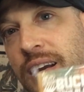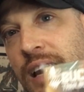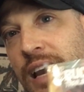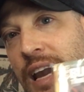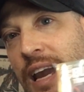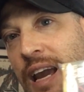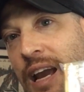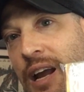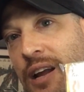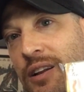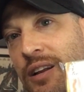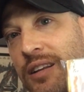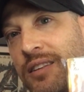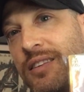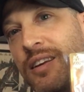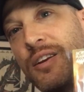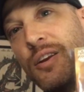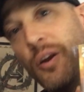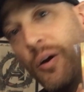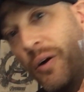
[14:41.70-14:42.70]
and I
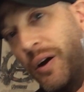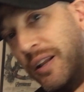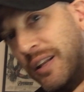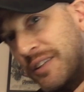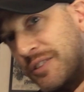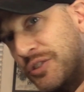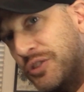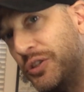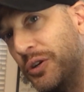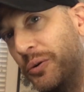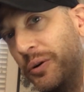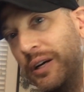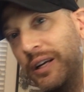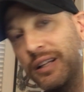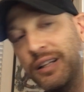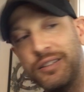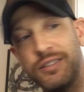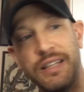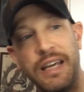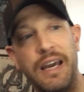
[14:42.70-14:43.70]
said, you know what, let's do it,
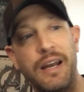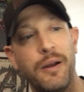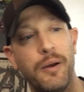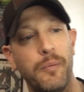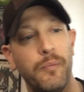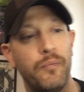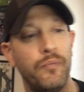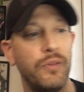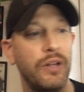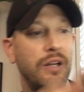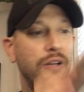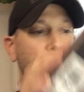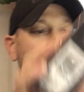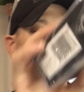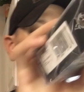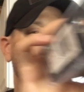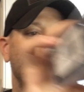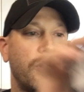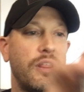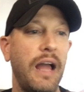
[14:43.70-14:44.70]
let's get him.
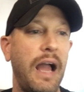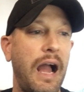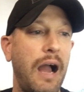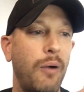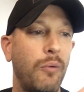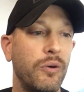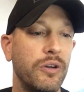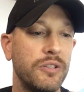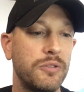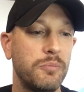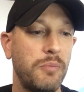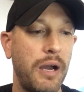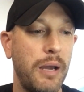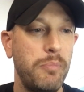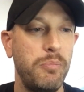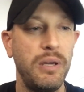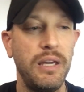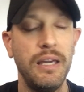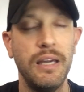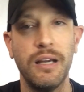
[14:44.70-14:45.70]
So that was my
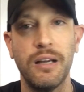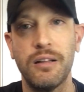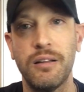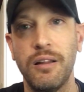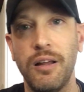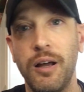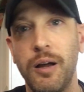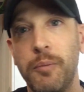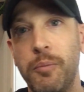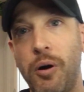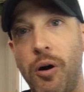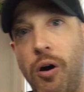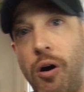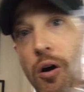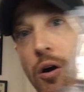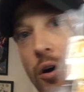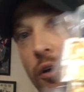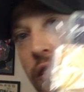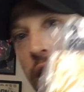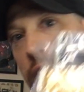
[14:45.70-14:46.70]
Pia Club
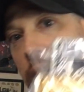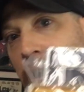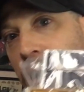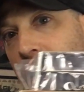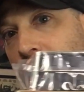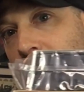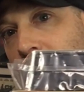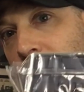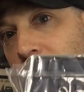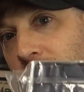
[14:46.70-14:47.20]
haul there.